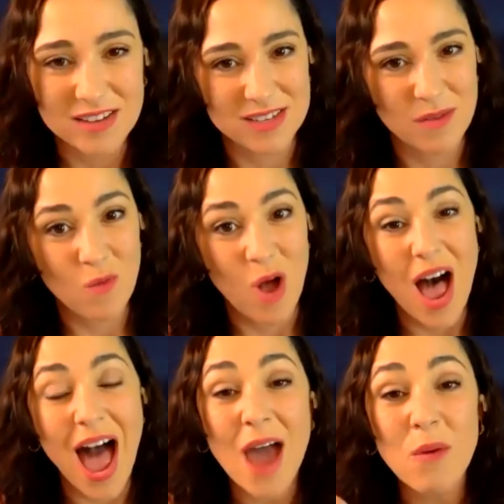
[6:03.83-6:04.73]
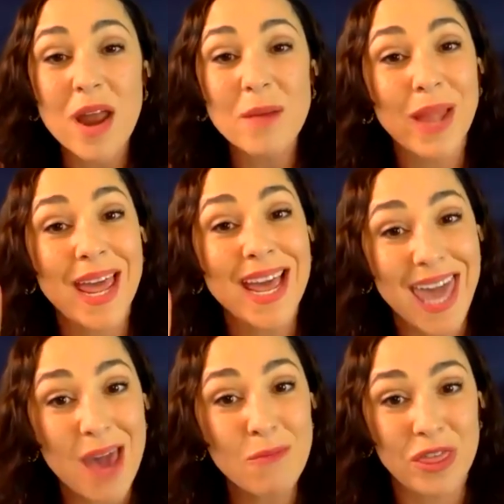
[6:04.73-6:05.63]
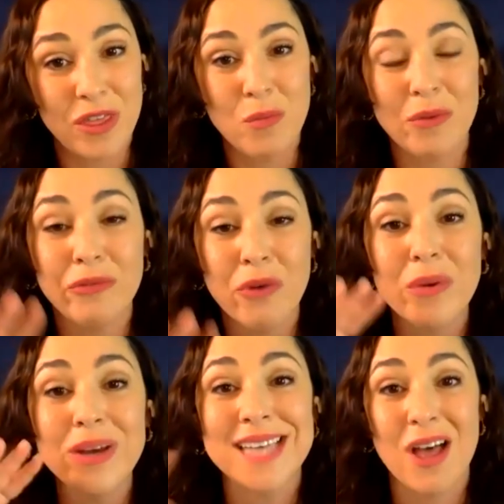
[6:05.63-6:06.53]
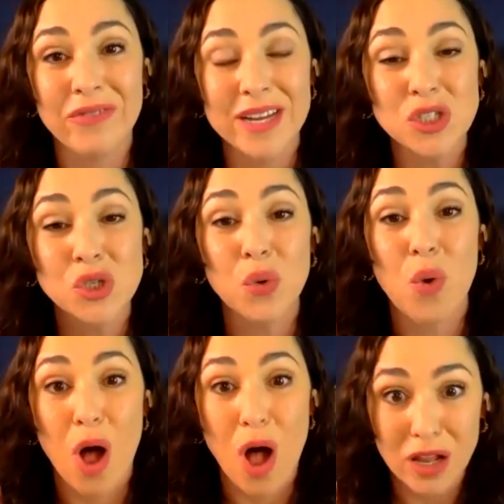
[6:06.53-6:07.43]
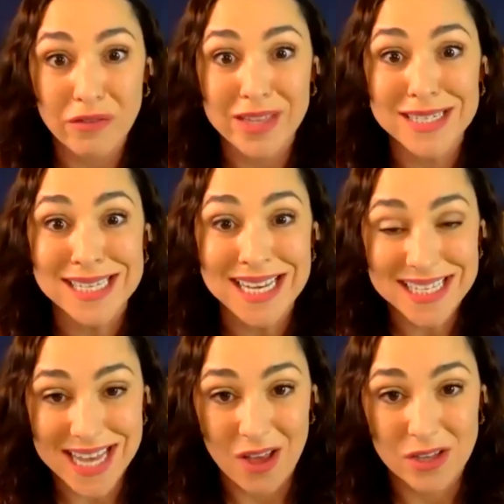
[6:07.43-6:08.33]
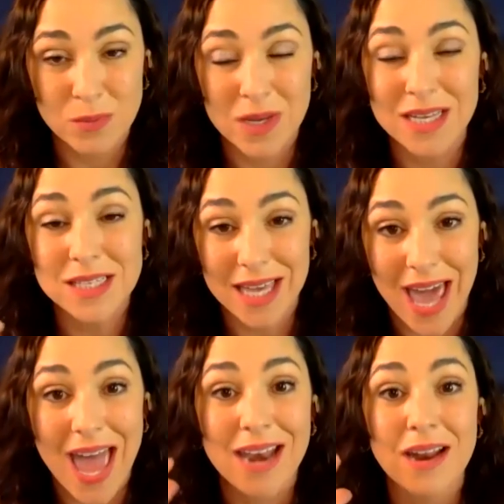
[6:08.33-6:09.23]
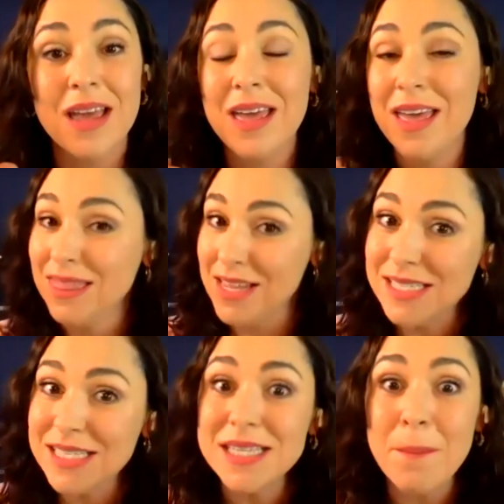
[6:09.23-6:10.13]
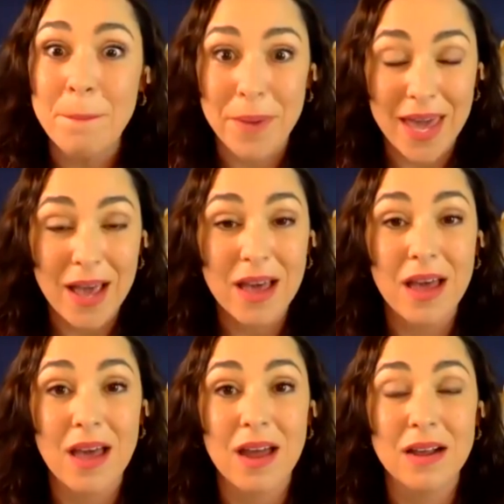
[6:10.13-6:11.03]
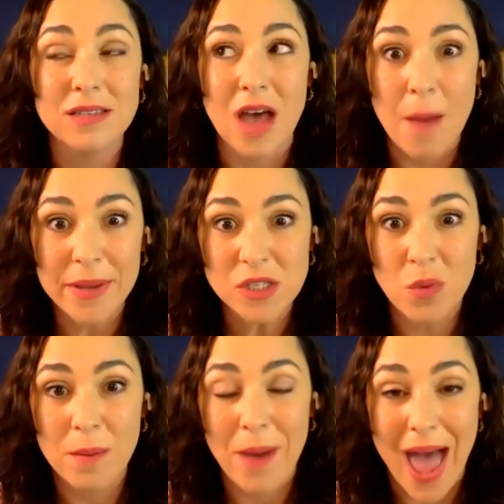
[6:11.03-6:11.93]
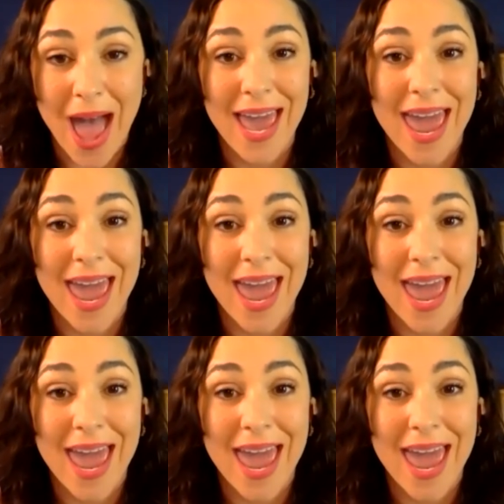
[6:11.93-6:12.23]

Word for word: Awesome. Well, I want to play a game with you before we delve into all of the details, because again, this is a big topic to unpack.